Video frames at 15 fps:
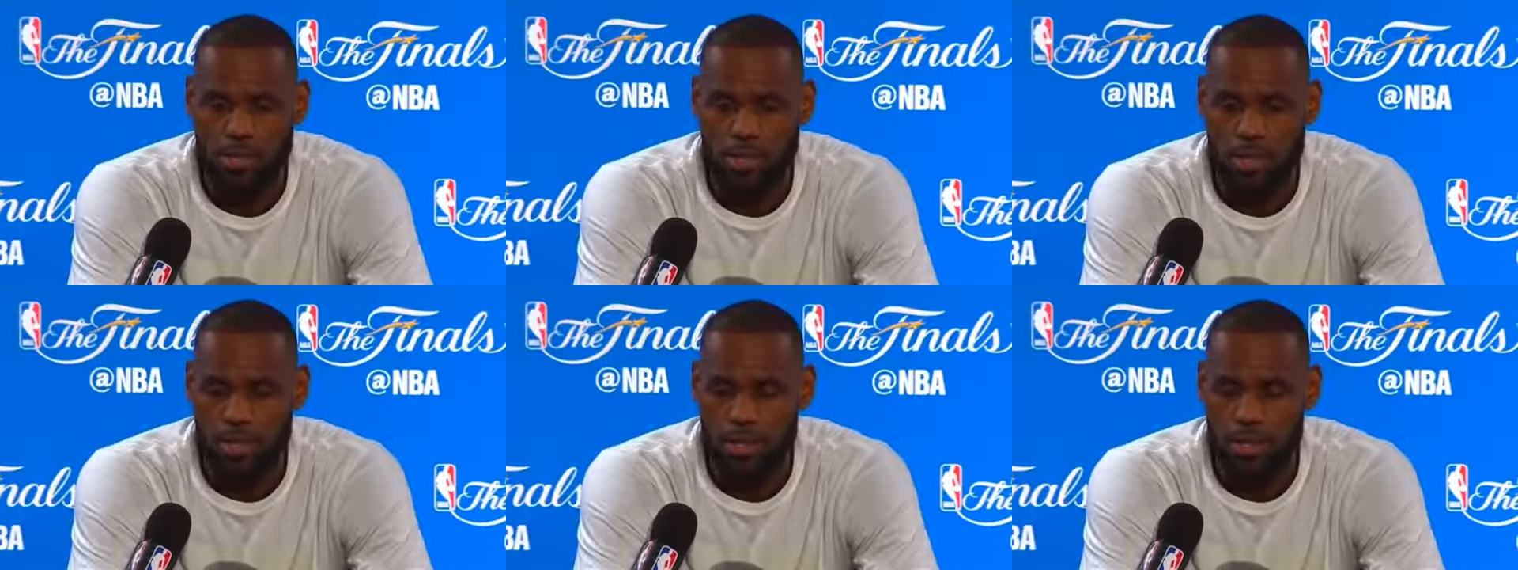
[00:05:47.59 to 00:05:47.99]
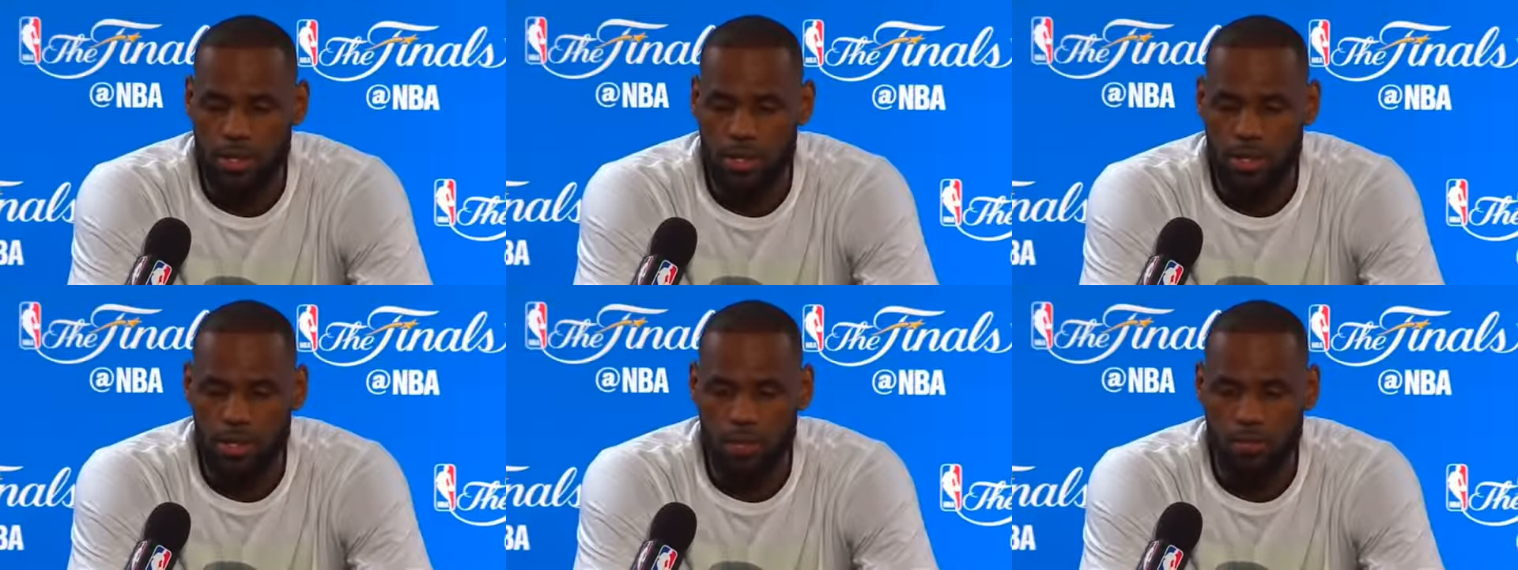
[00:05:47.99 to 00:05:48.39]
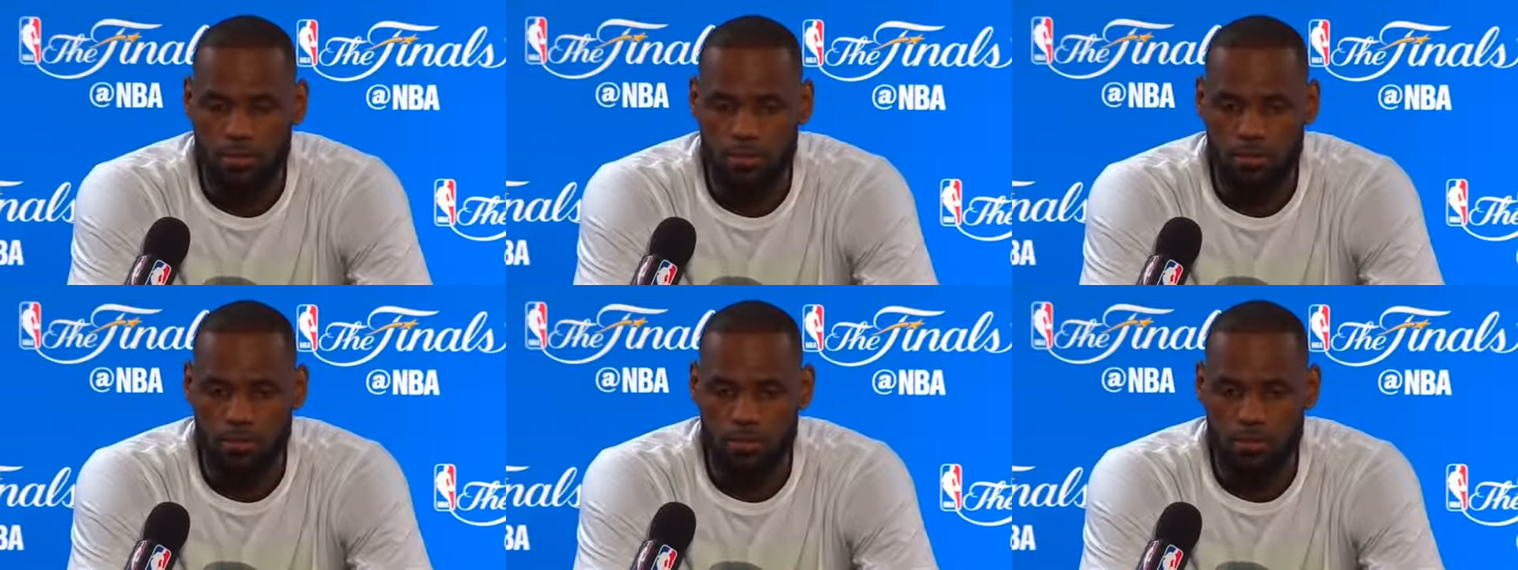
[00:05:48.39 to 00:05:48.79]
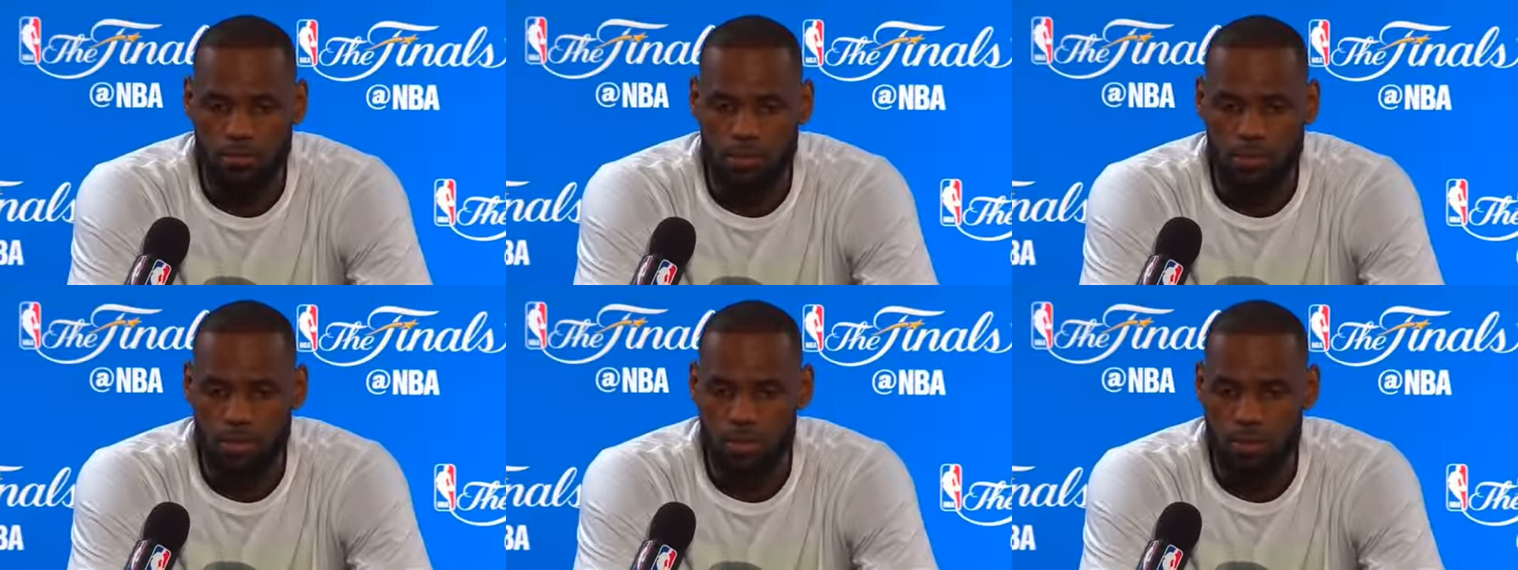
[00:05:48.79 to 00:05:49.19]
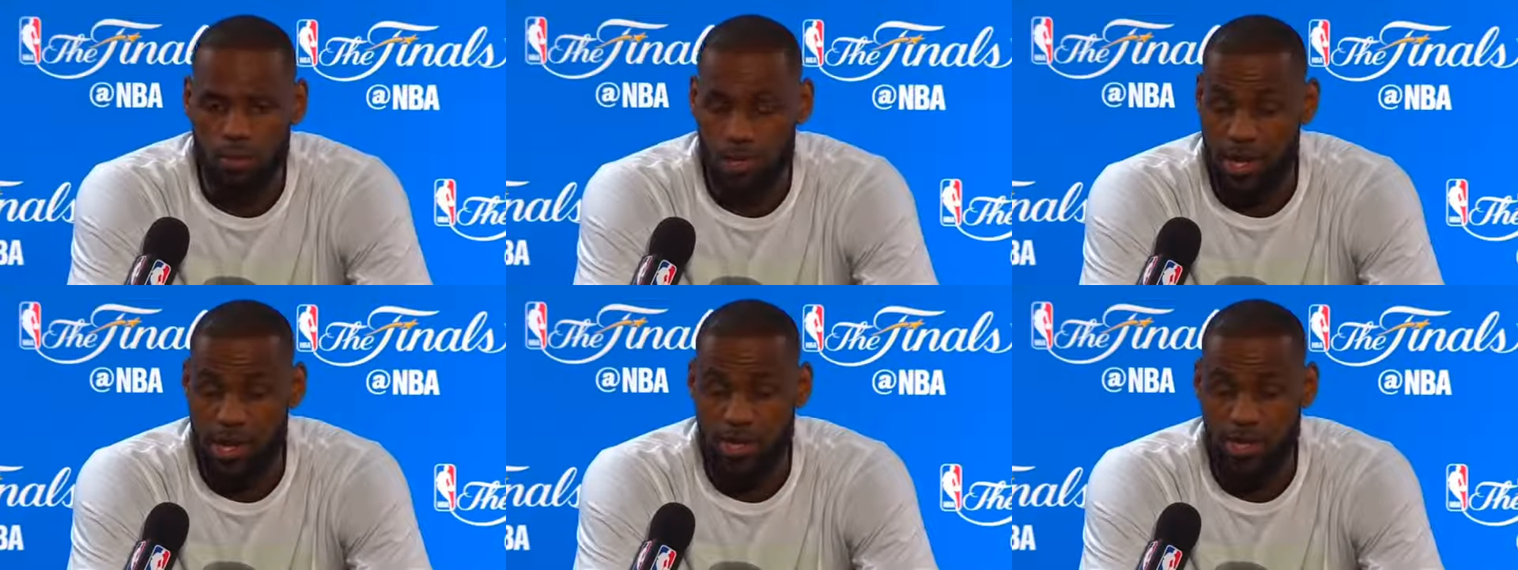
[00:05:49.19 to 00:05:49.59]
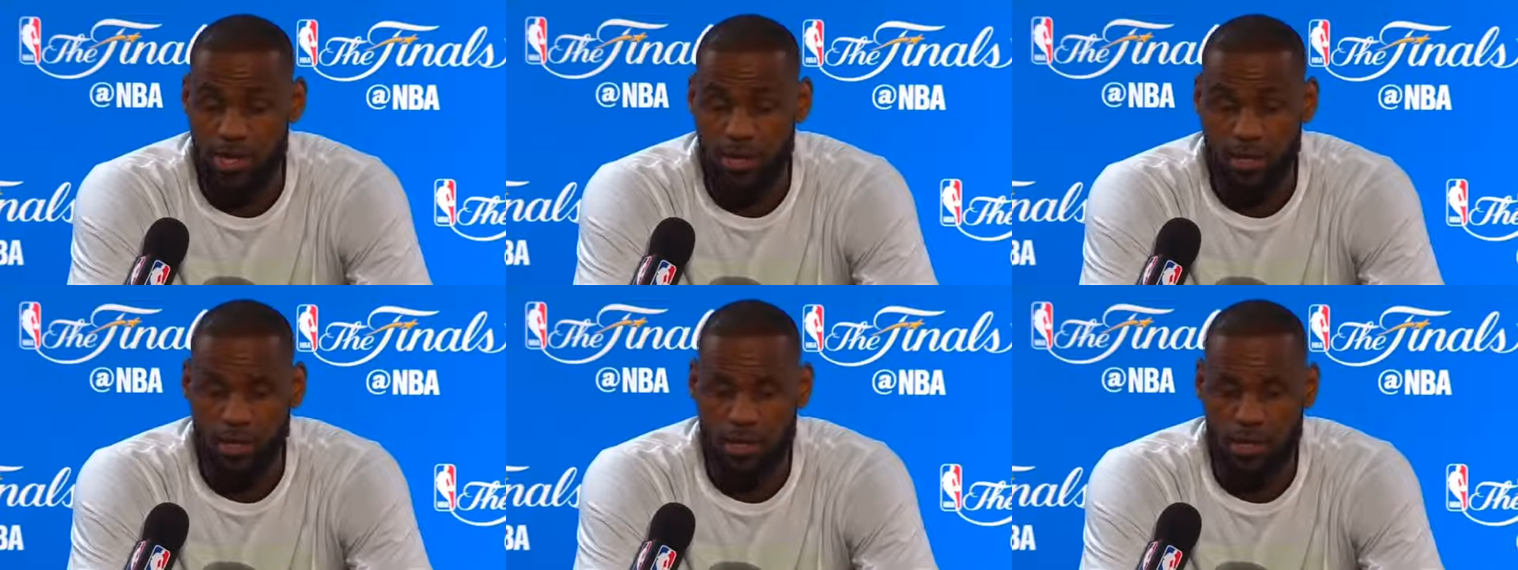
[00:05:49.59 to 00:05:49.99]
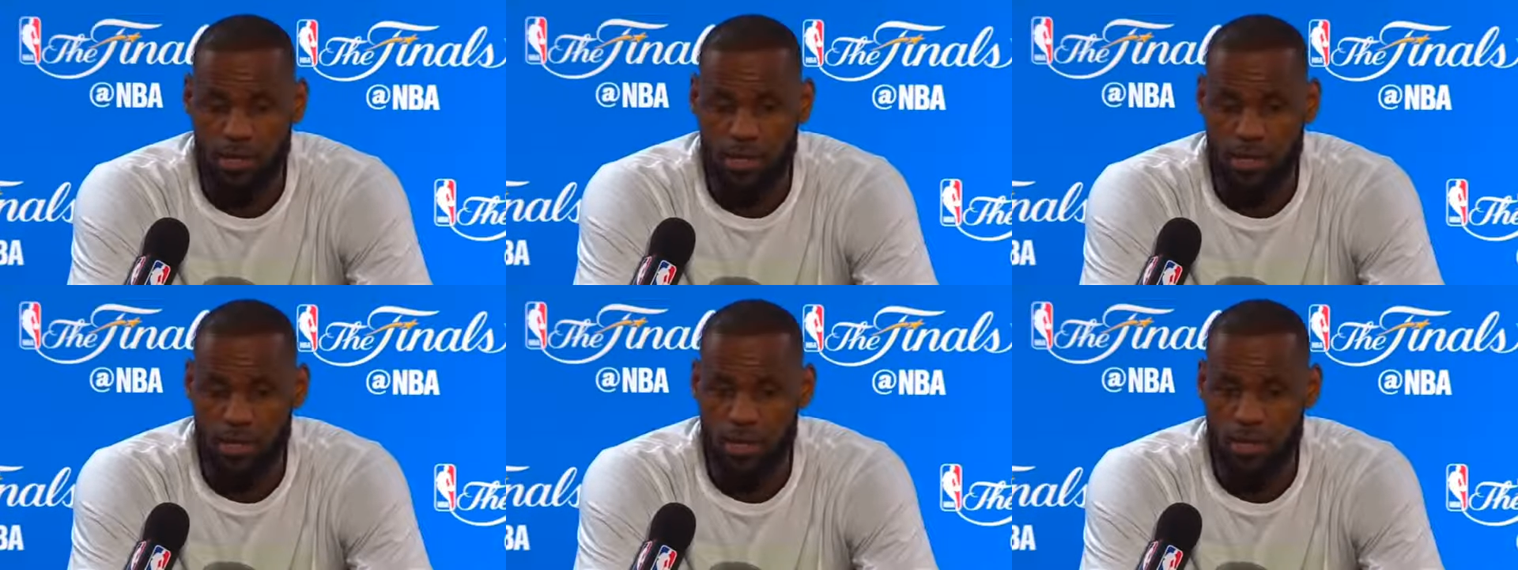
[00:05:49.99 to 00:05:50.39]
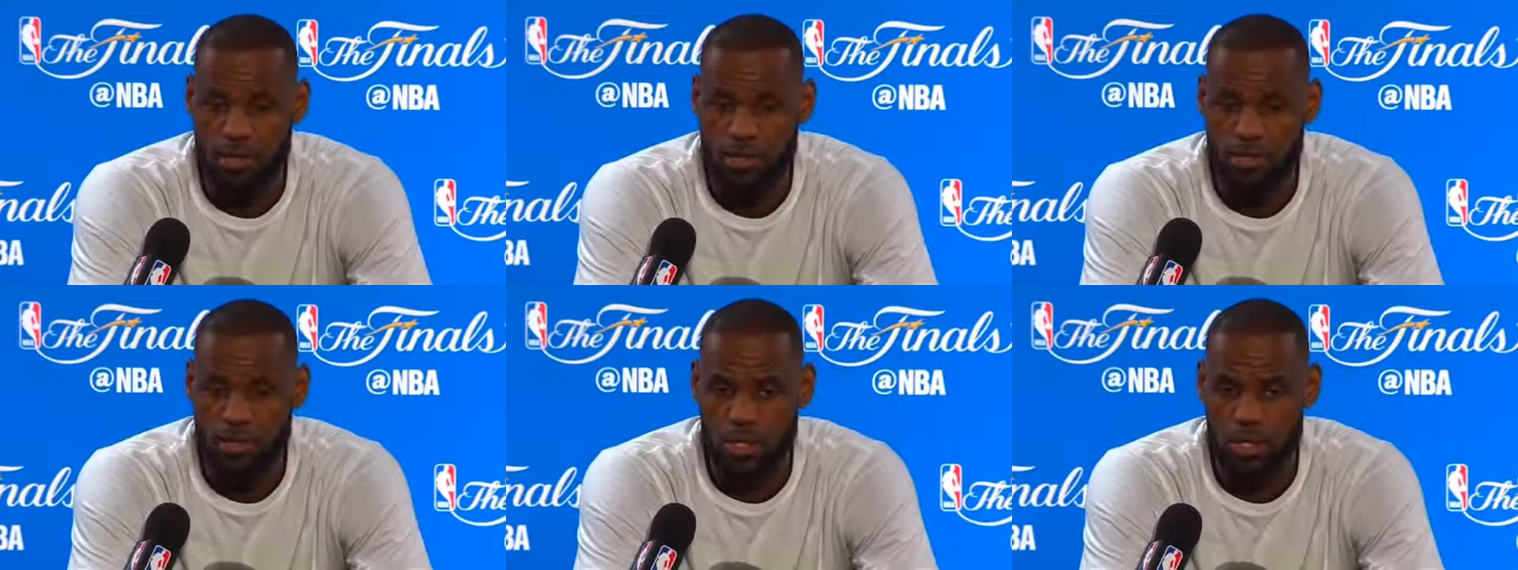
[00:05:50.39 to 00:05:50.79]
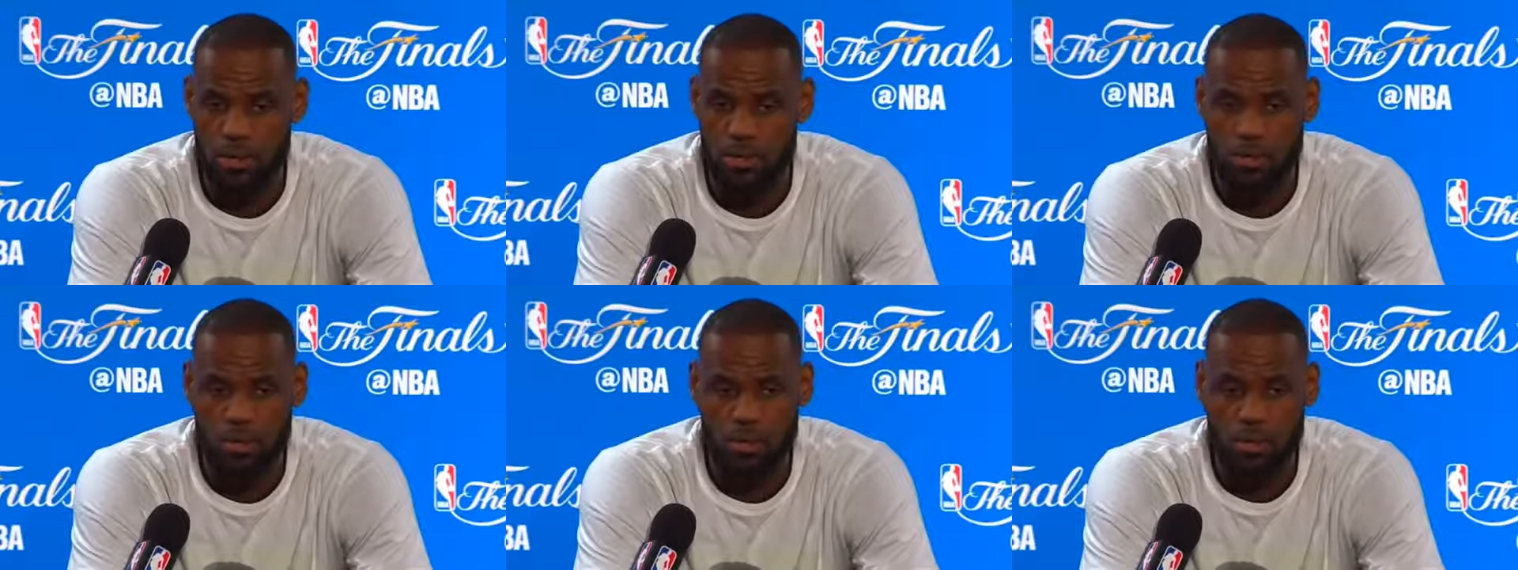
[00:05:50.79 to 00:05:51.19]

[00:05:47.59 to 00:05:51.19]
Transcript: and um, you know, with KD, and uh, so